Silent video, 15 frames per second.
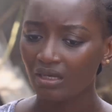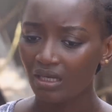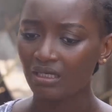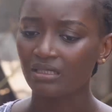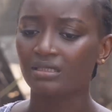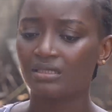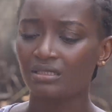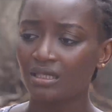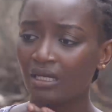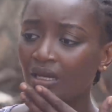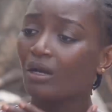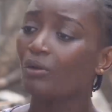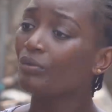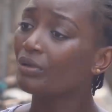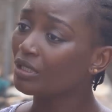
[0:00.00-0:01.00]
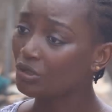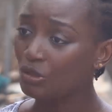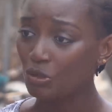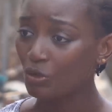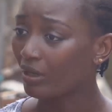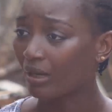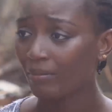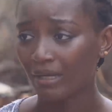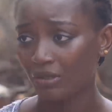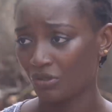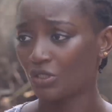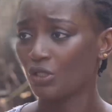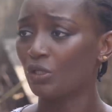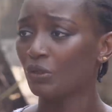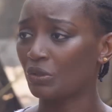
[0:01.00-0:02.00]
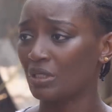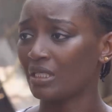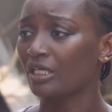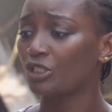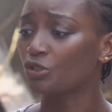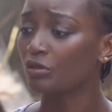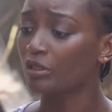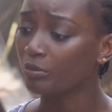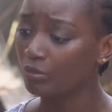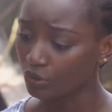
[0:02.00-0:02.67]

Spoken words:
Yes, we need to talk about a lot actually,